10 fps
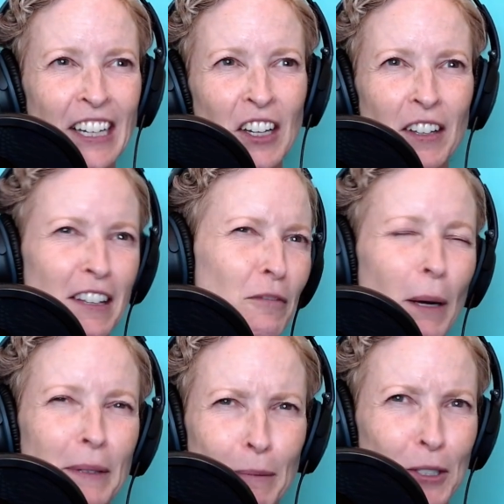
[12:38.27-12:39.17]

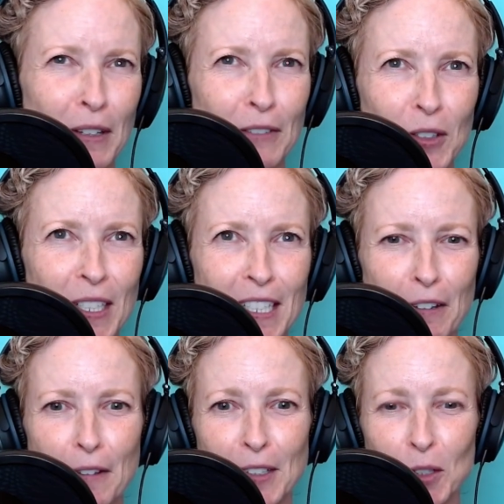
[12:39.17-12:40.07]
I'm sure they've used it in
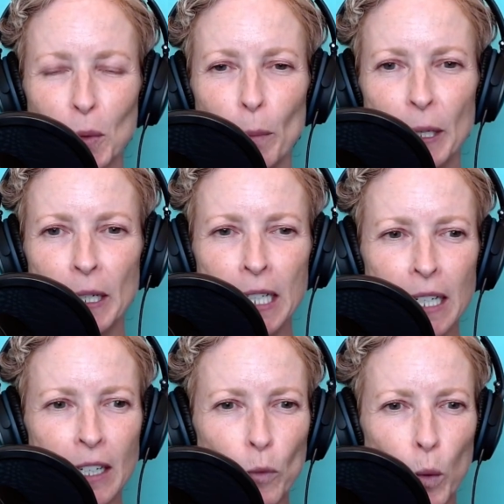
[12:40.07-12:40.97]
other things as well, but
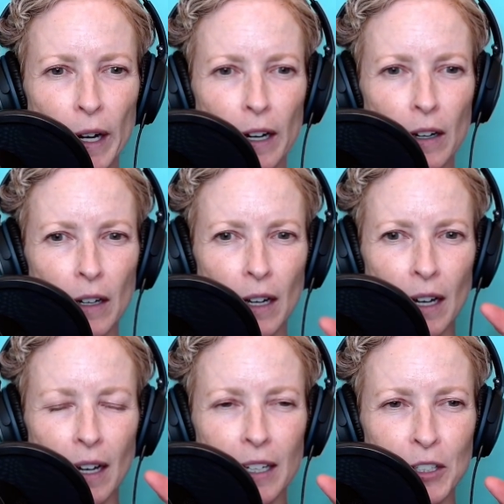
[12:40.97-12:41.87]
where
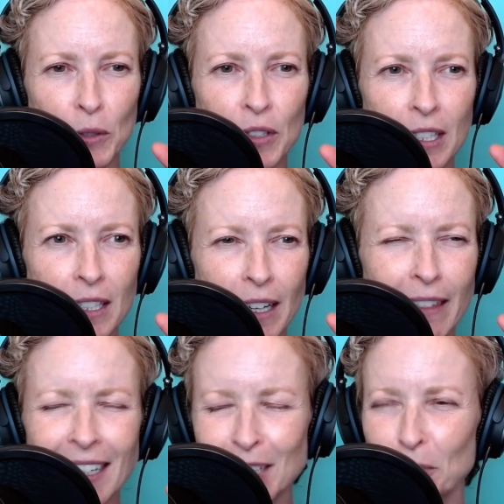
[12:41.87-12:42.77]
you see, I
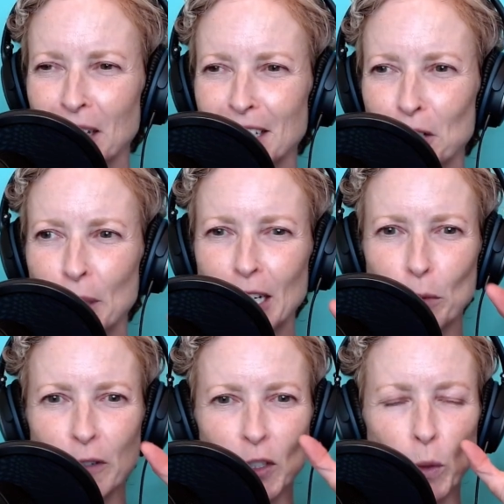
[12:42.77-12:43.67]
think it's one of the Terminator
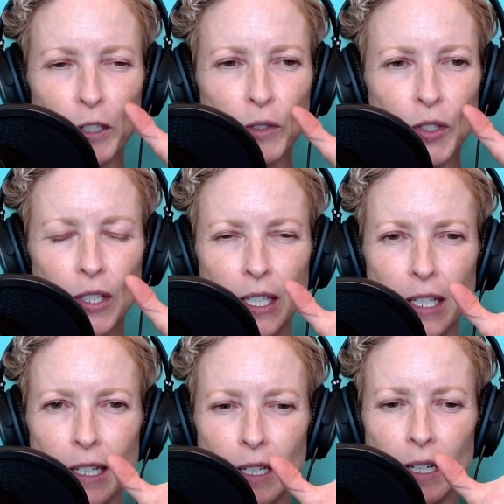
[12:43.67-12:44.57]
movies where you
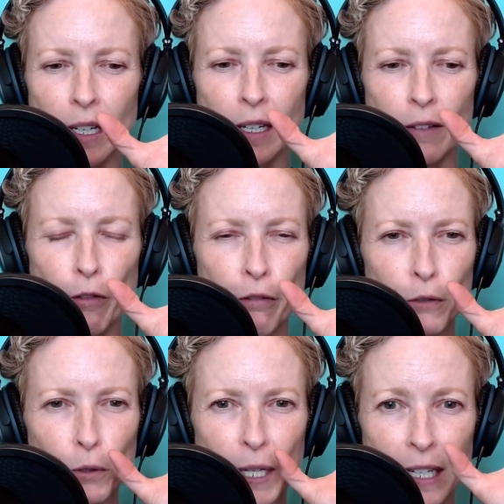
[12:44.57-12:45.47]
see
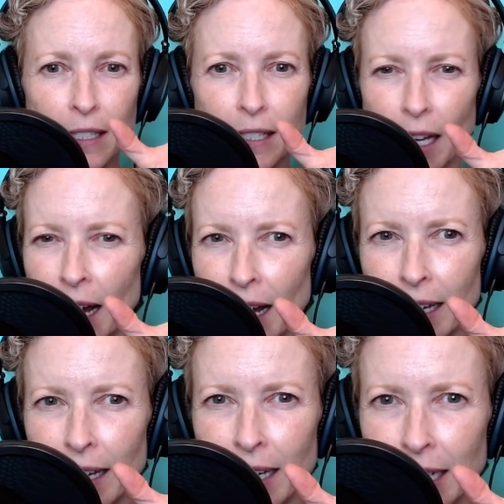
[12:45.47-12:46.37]
through his
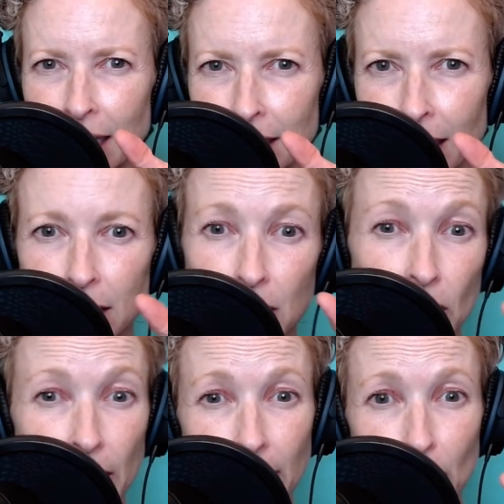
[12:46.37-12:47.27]
eye and he's like
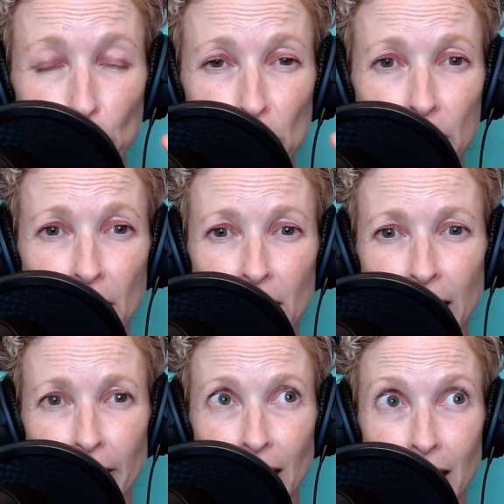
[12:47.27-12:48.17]
looking at a person
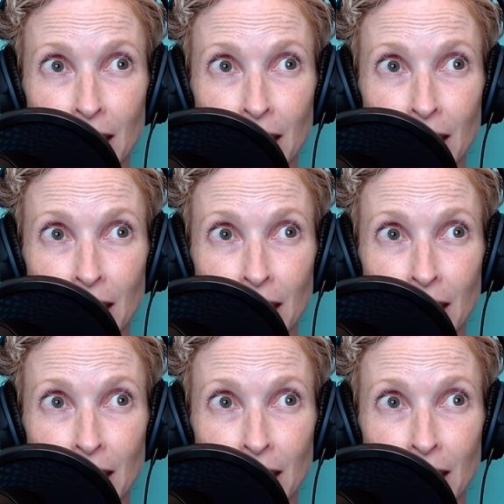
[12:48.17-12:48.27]
and then